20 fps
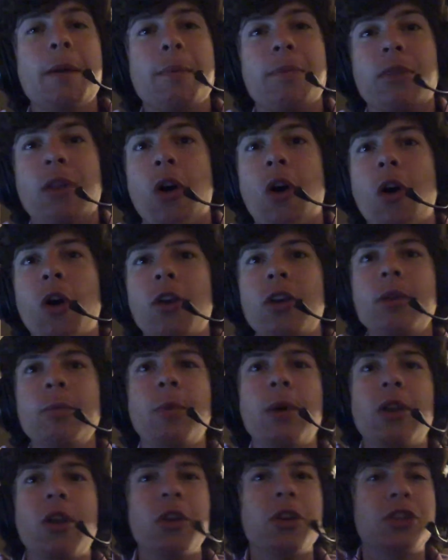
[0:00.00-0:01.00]
Harden
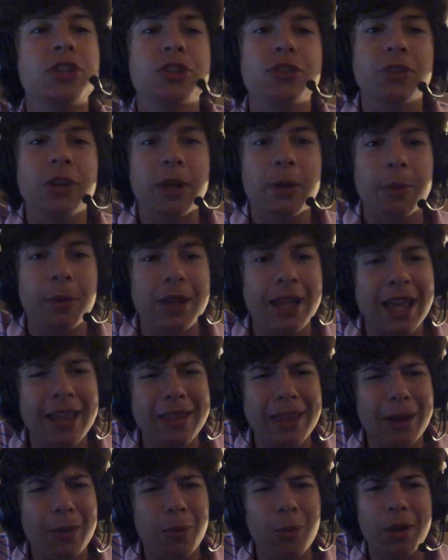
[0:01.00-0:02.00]
went on a streak where he had
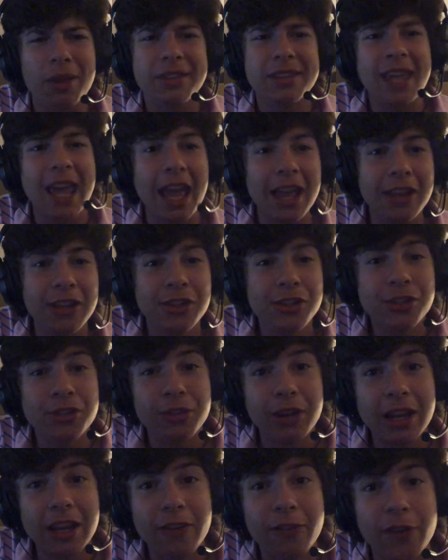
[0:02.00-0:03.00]
10
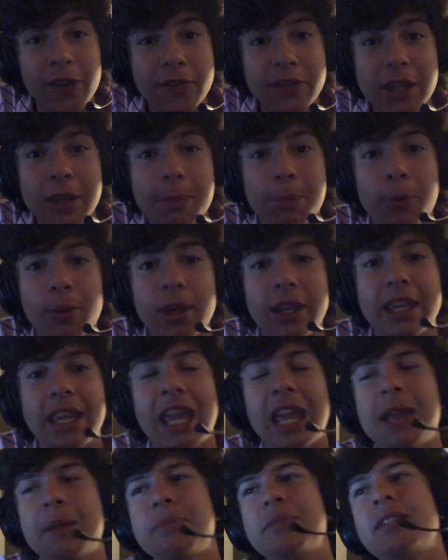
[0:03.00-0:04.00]
straight 50-point
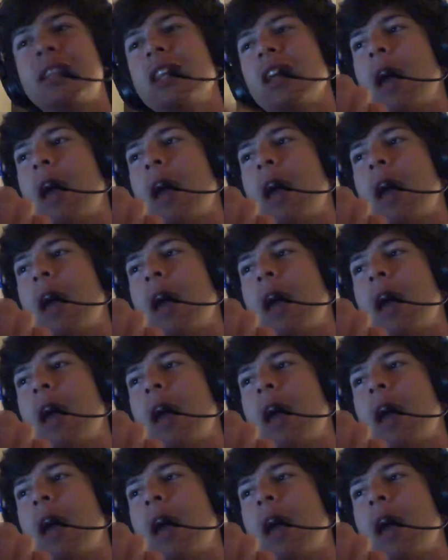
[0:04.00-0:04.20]
games.